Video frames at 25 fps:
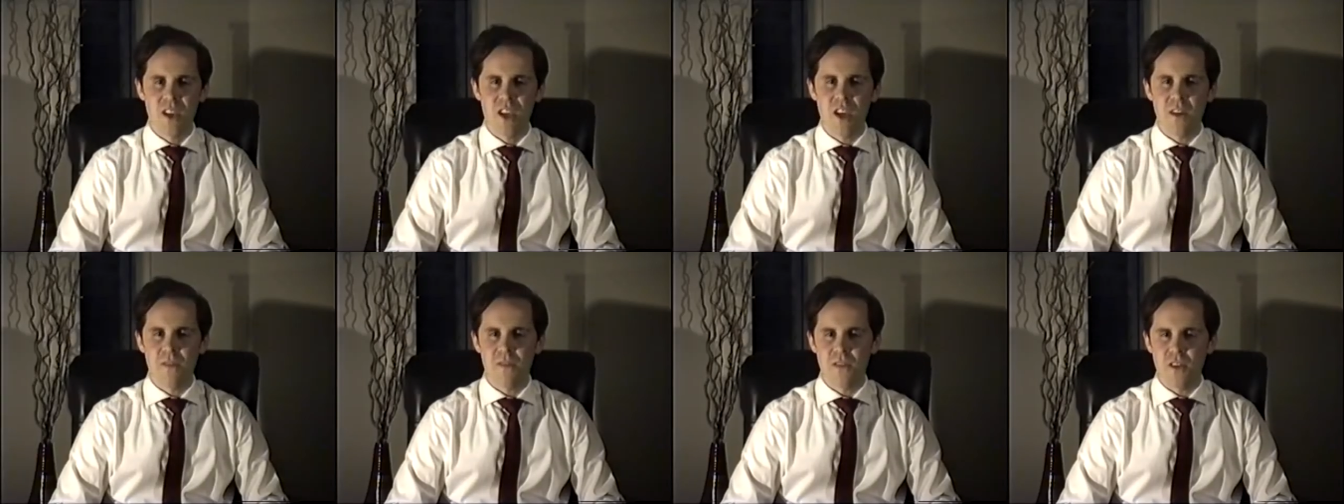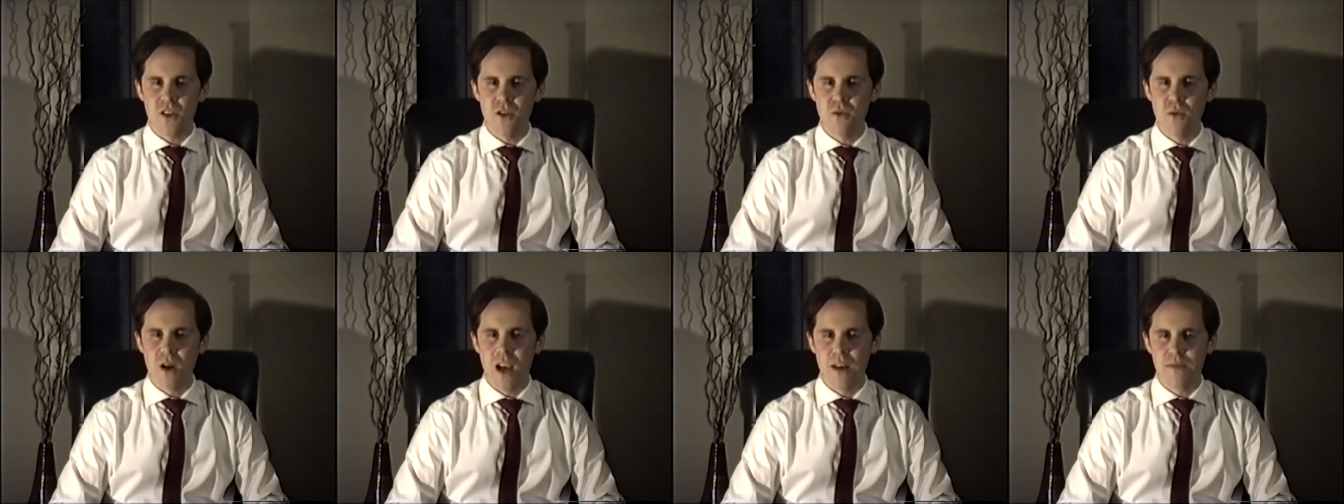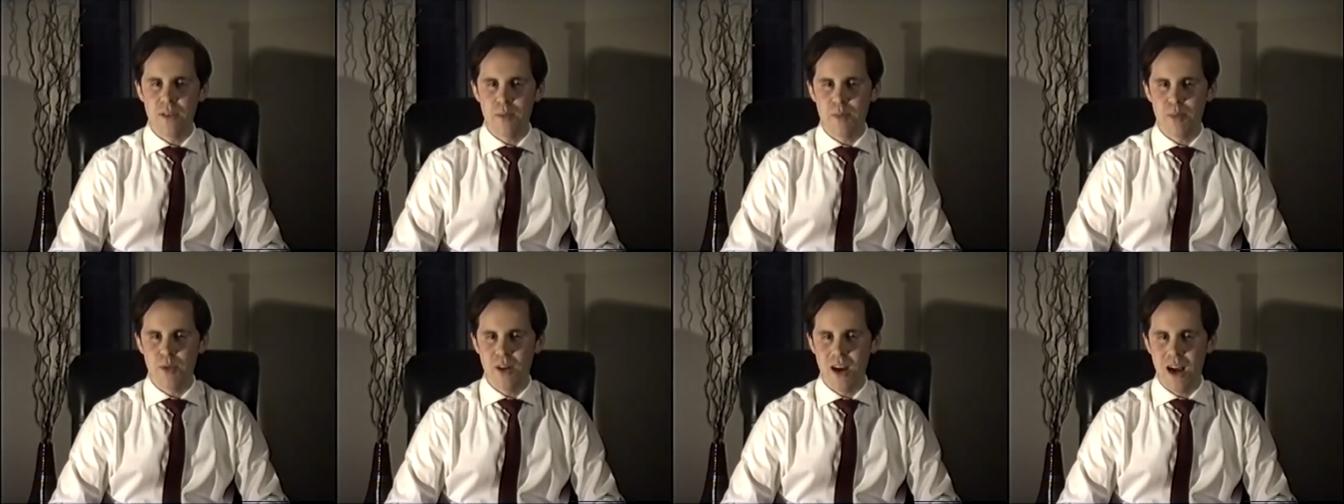If you
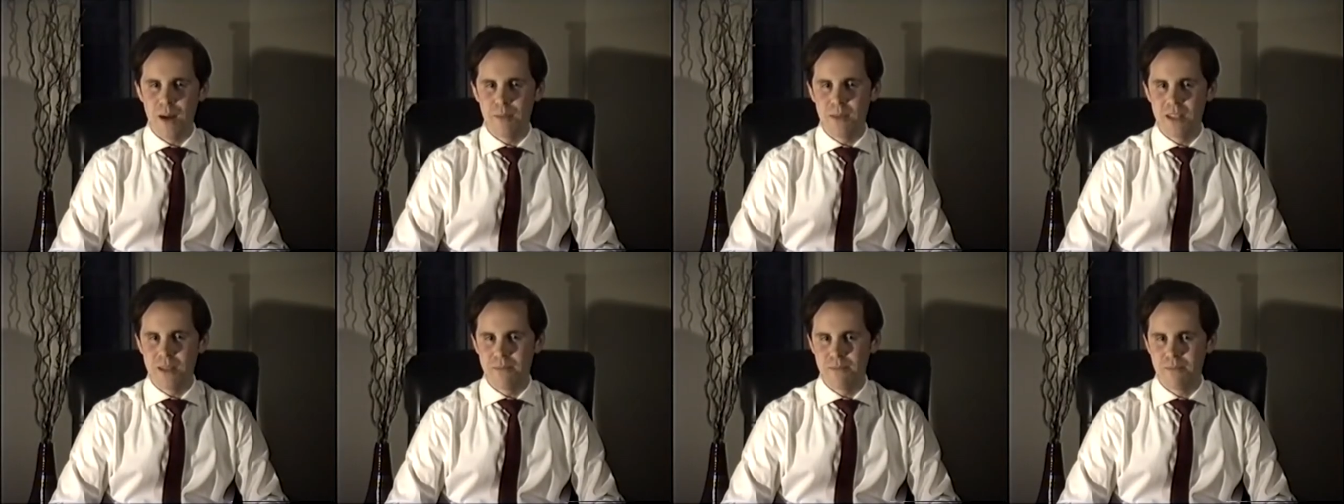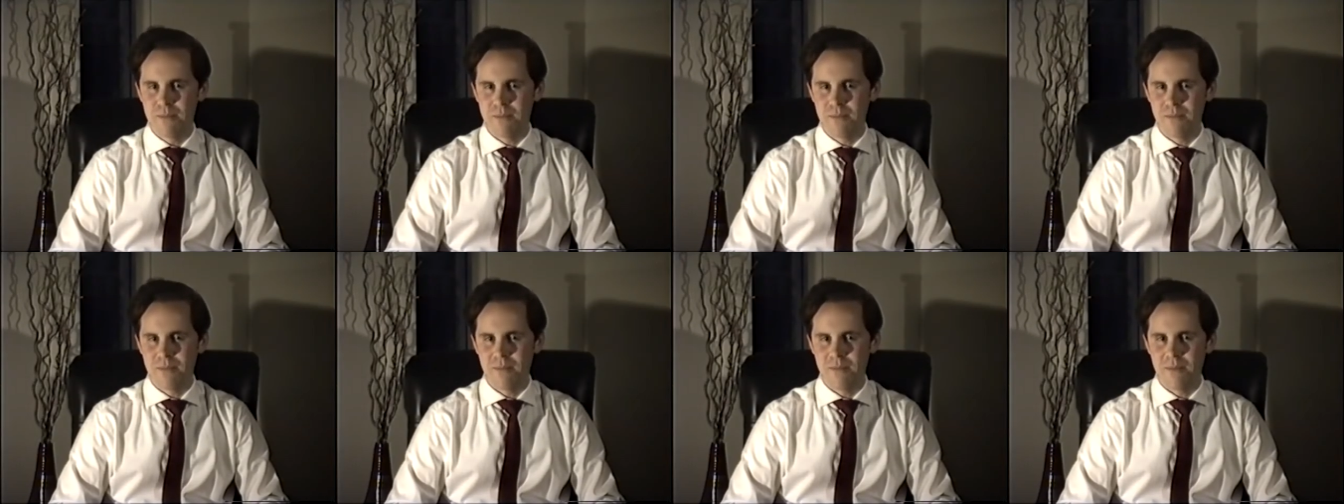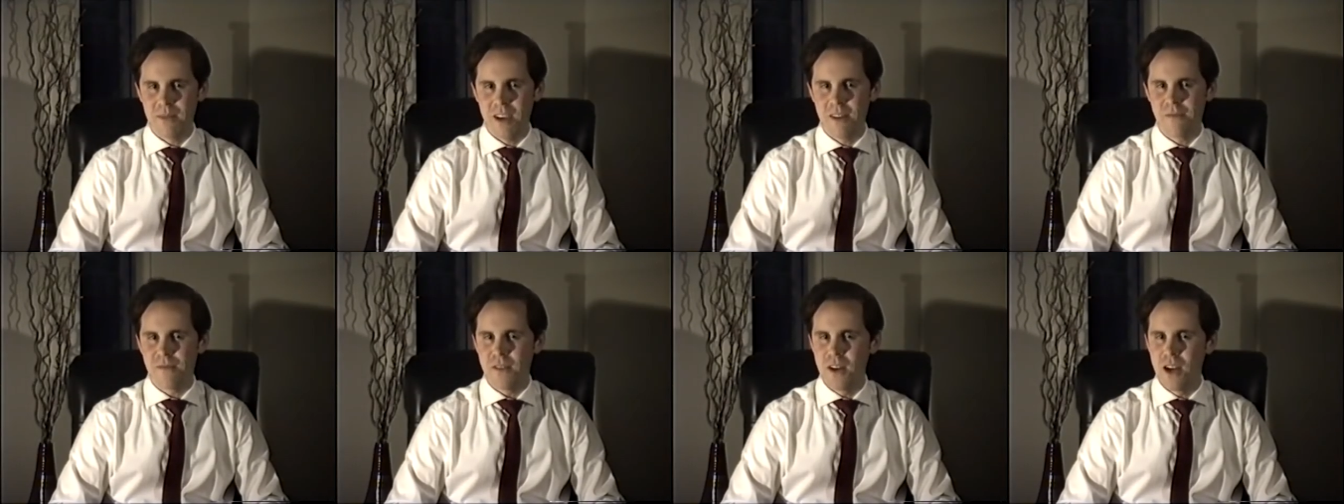have a problem,
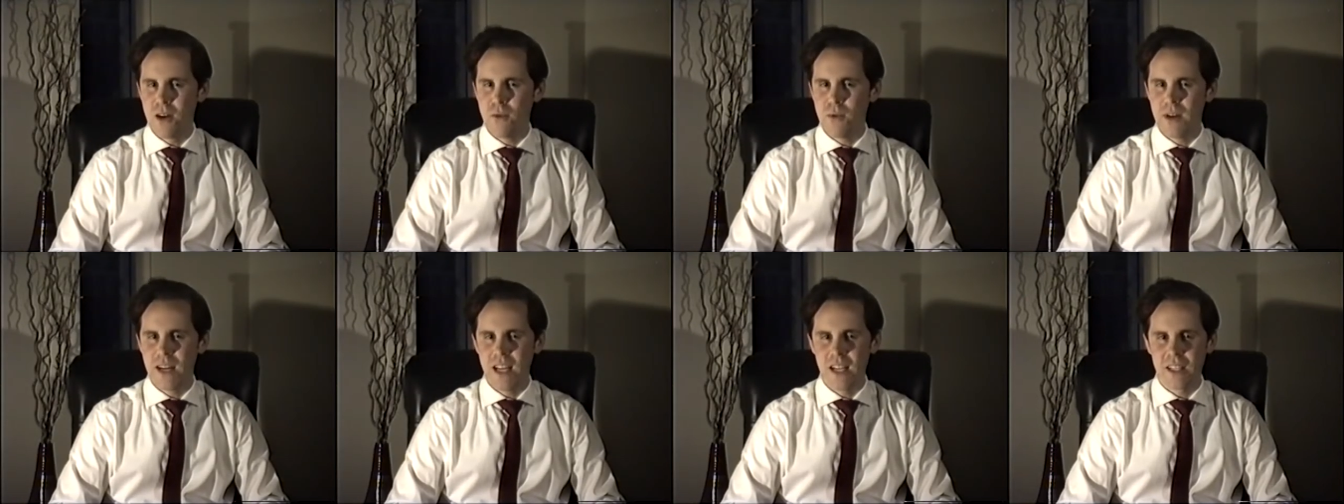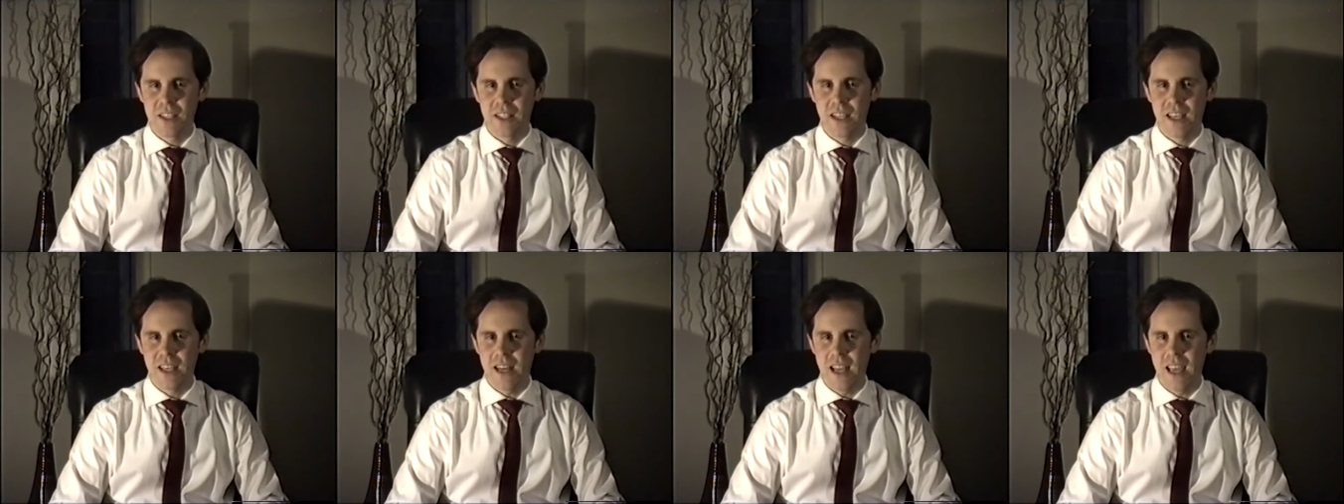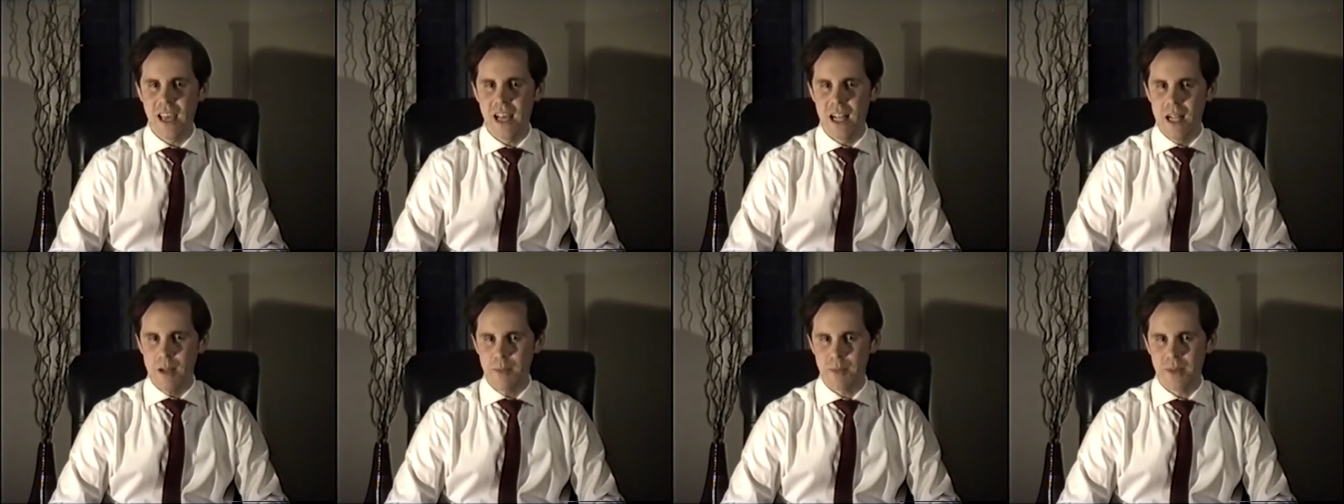if no one else can
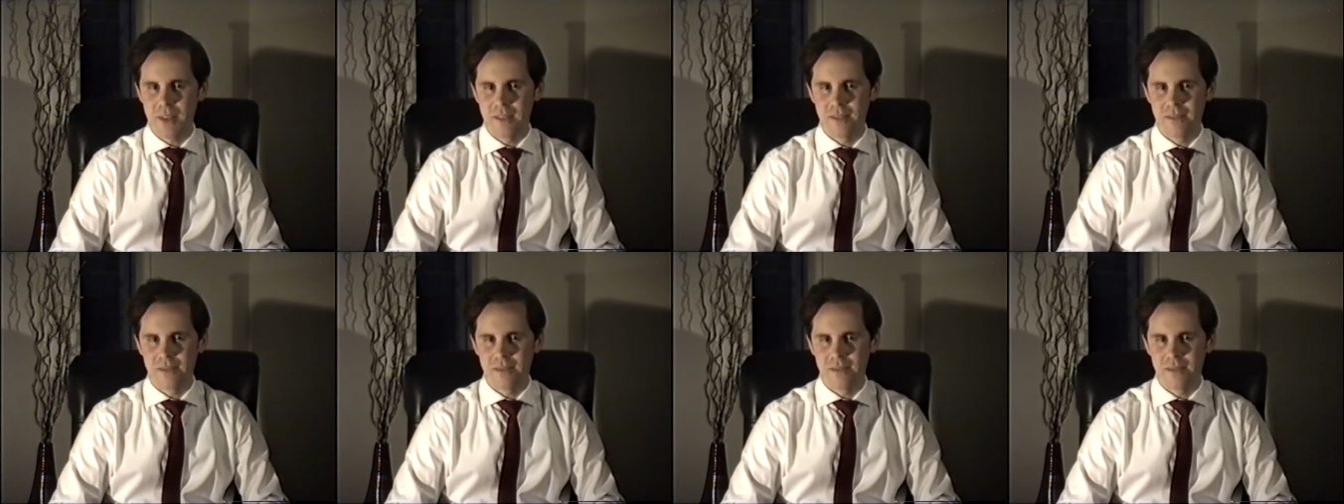help,